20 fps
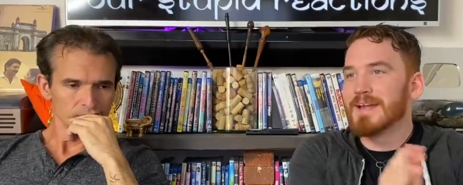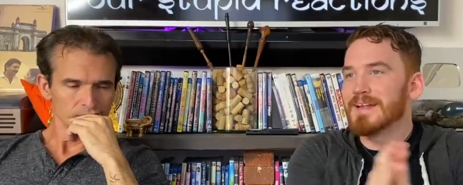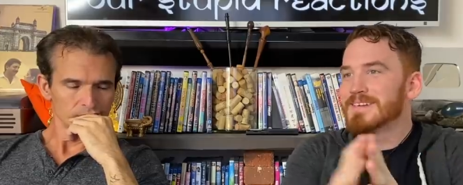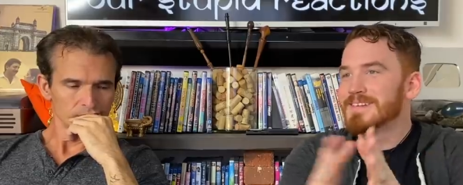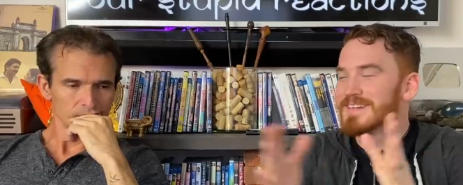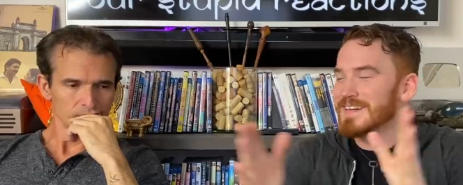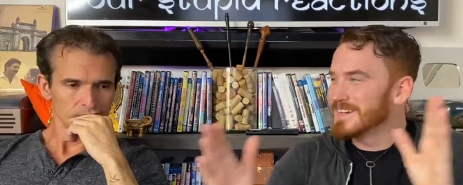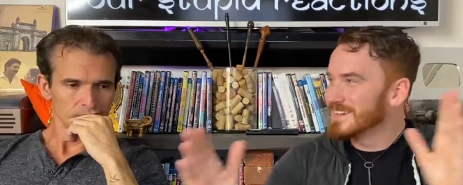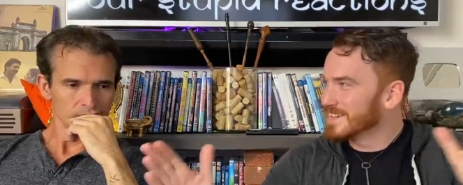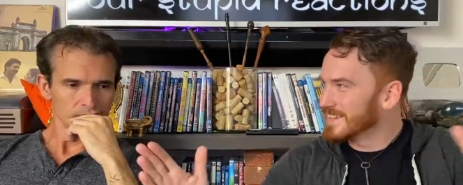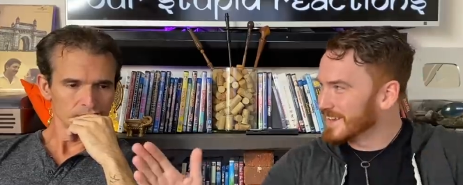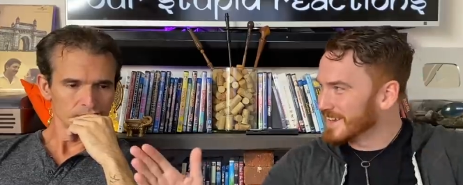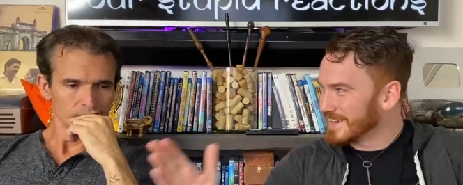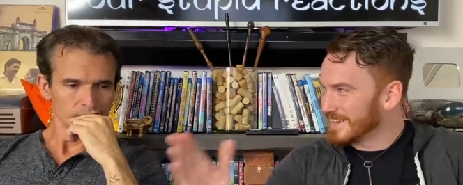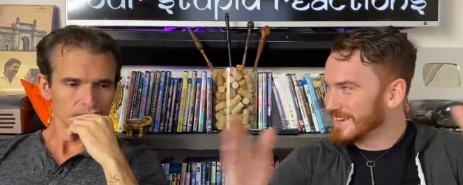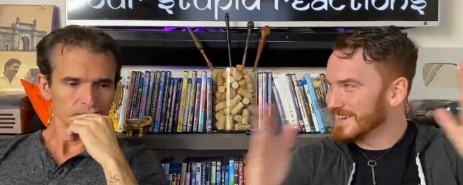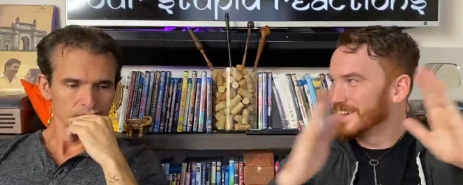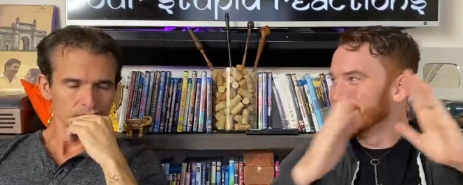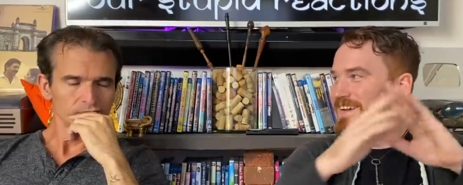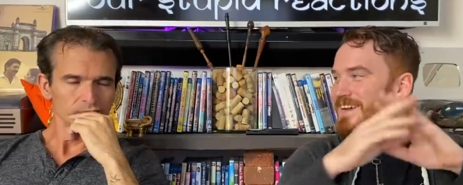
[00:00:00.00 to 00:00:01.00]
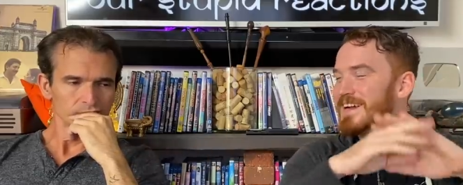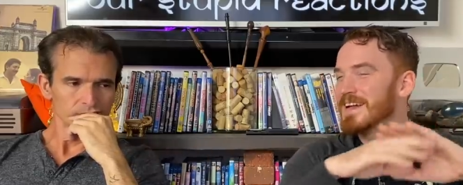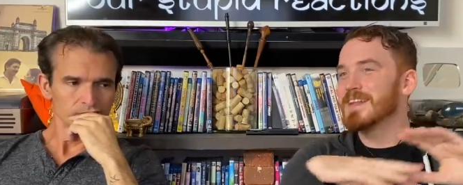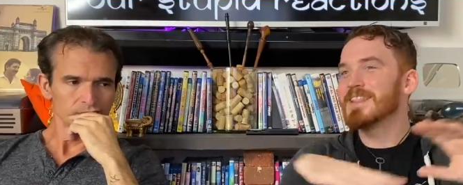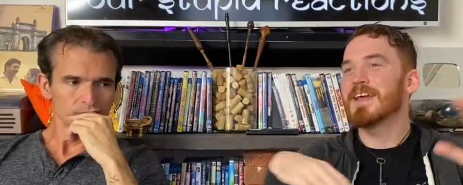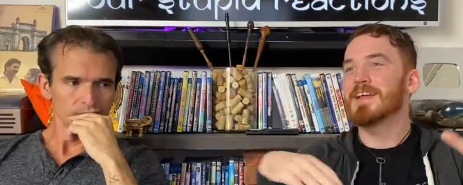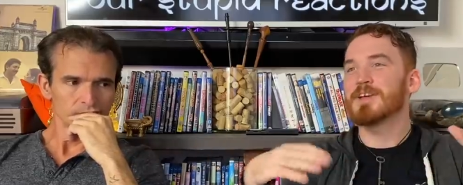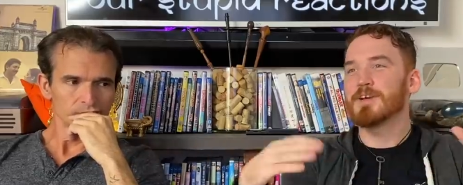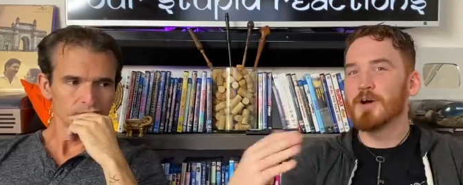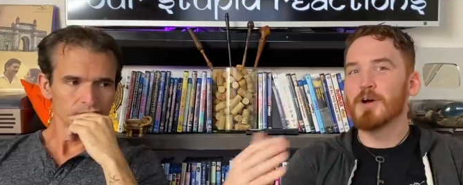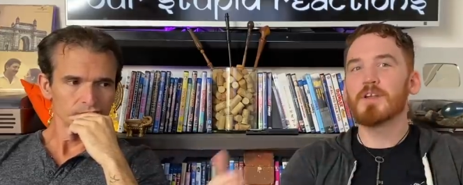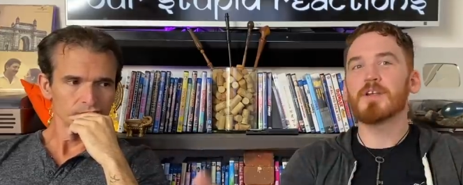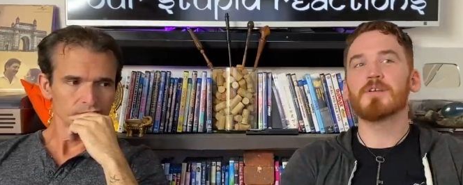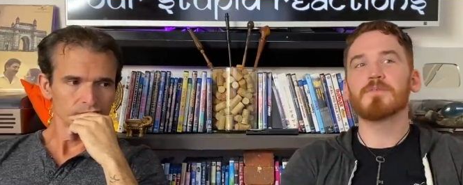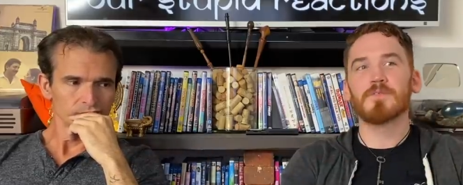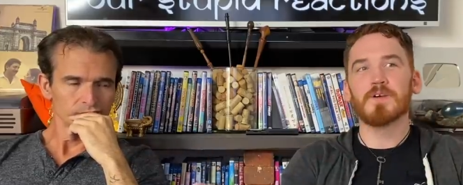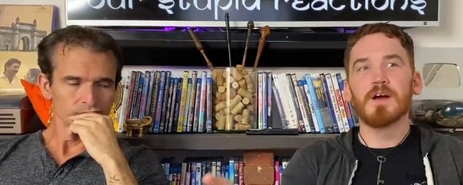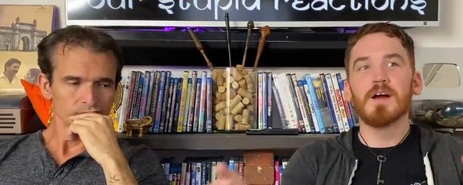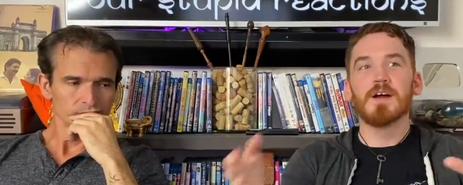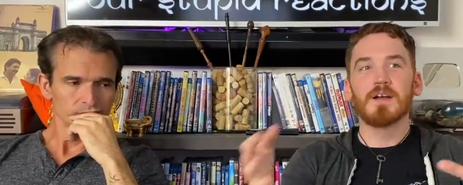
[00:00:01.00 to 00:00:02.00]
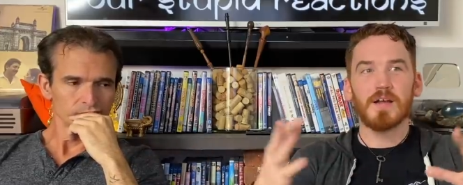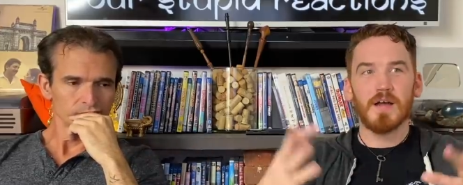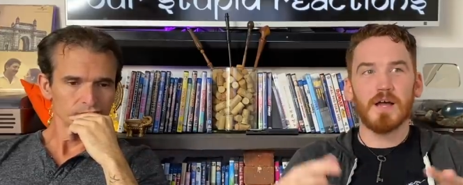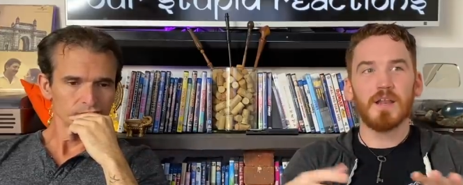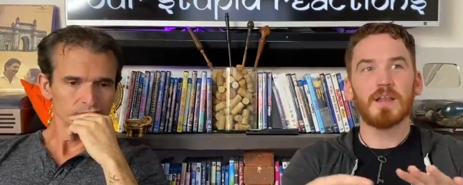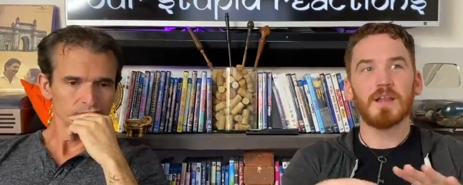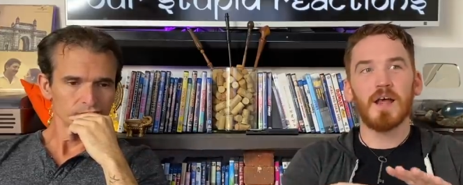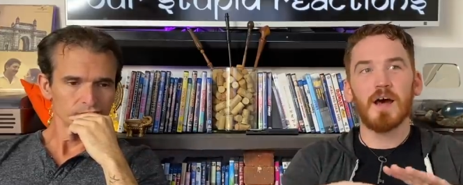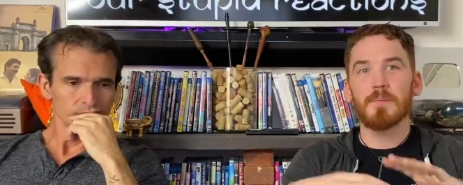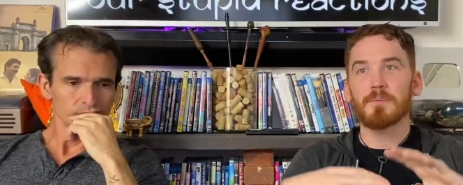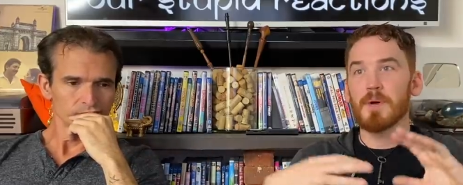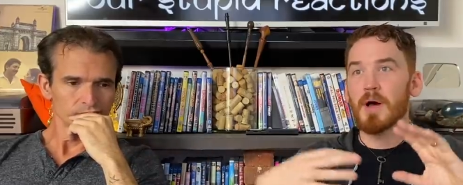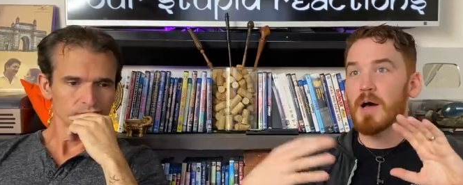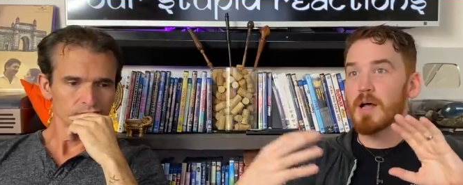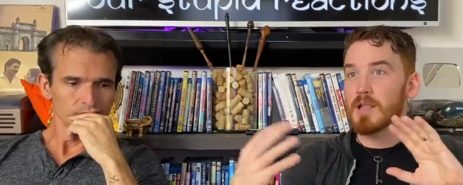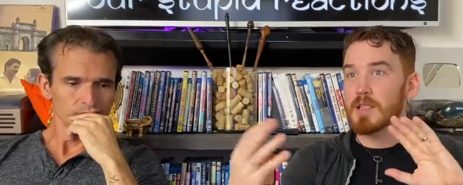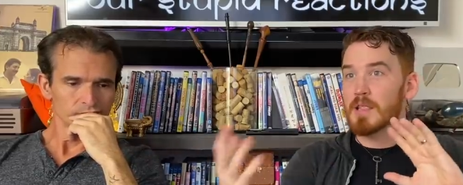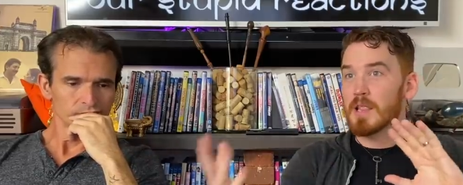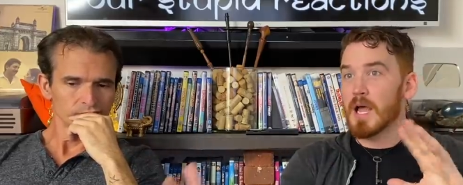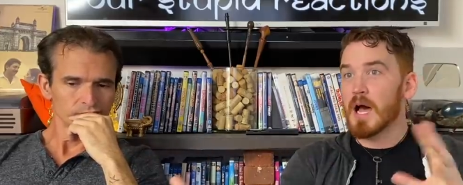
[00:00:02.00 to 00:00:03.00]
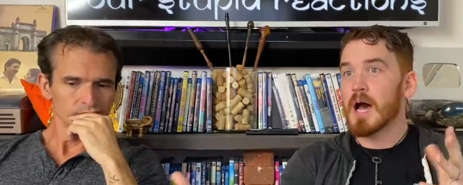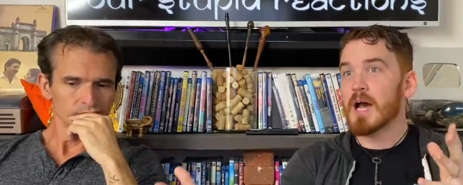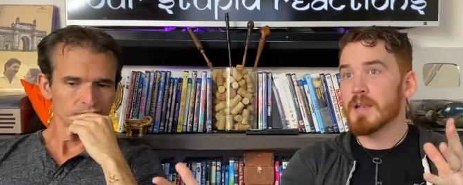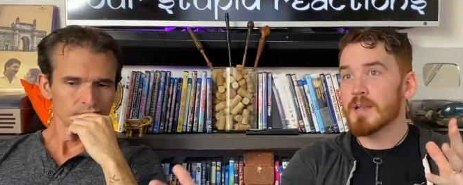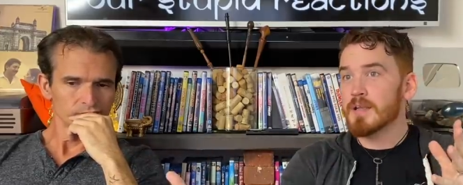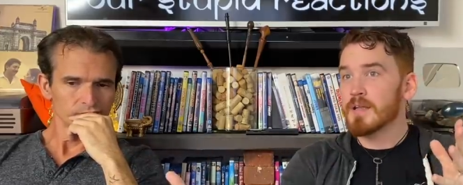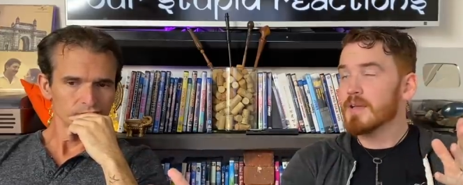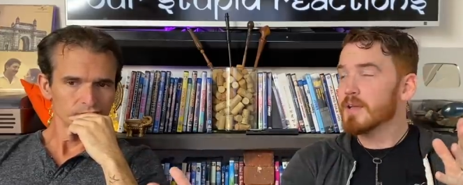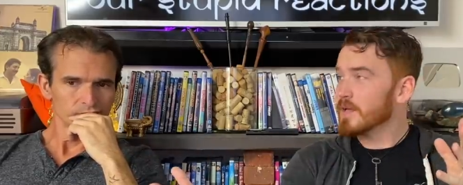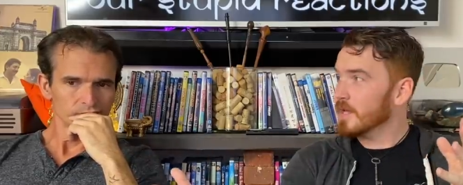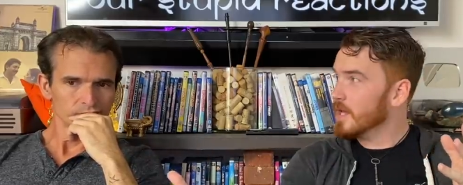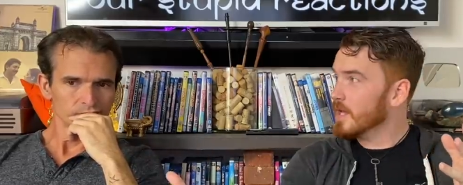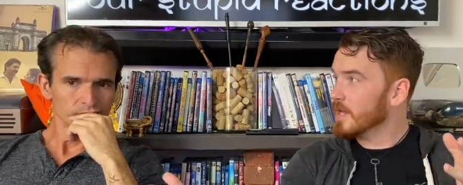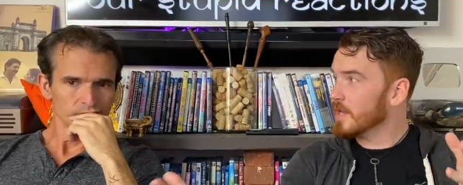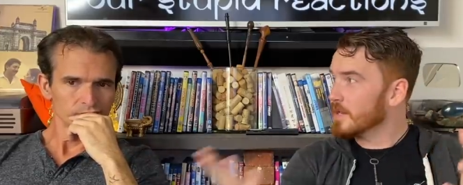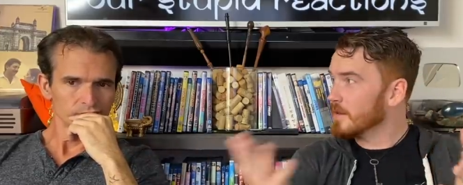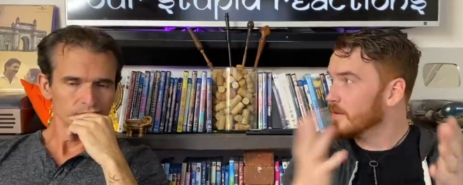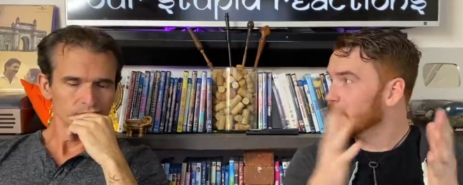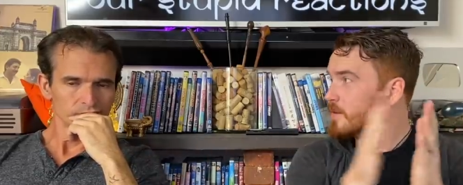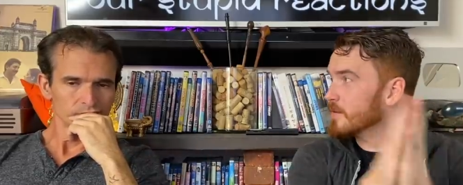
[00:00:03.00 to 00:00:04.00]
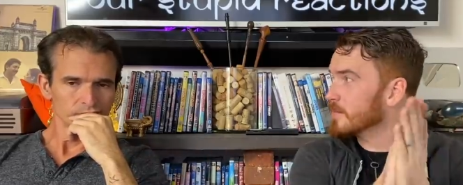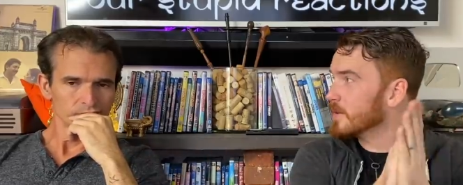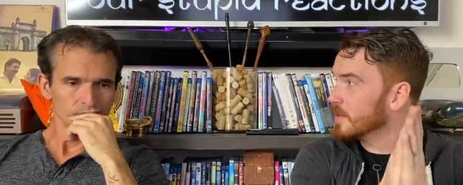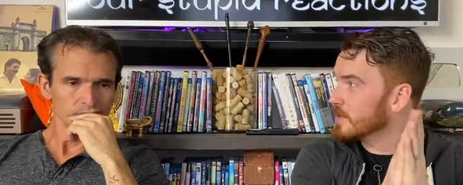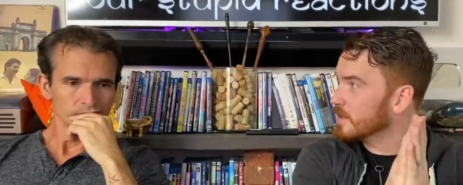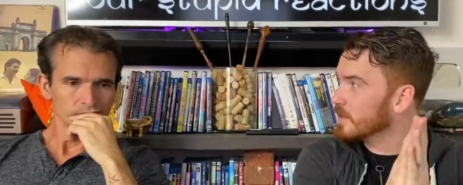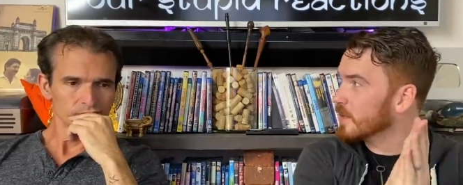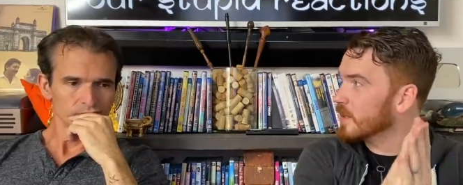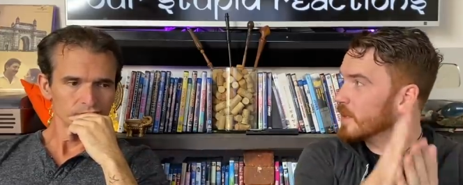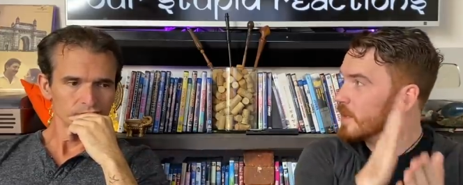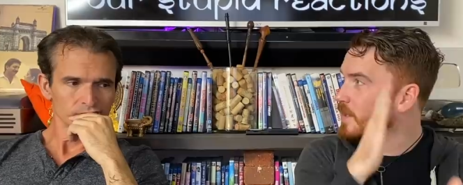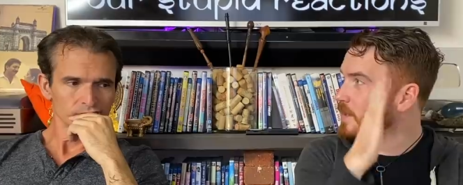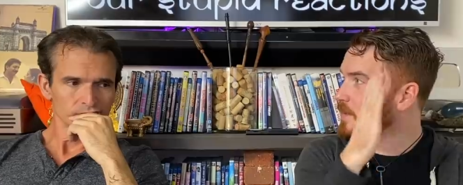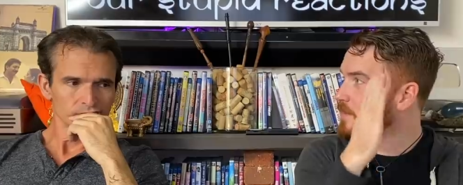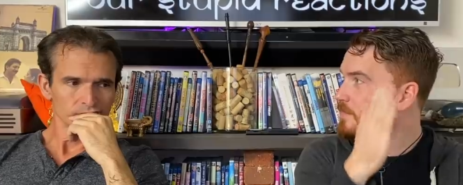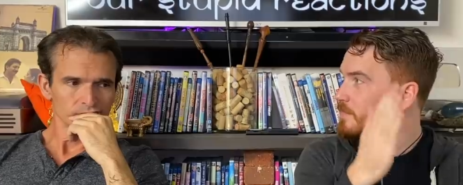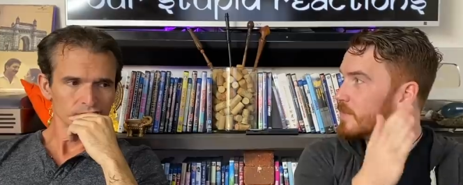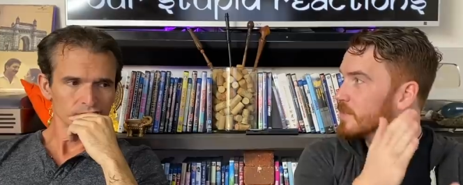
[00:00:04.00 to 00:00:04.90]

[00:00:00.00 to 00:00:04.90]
Speaker 1: and like they could have cut it up a lot and it could have been uh,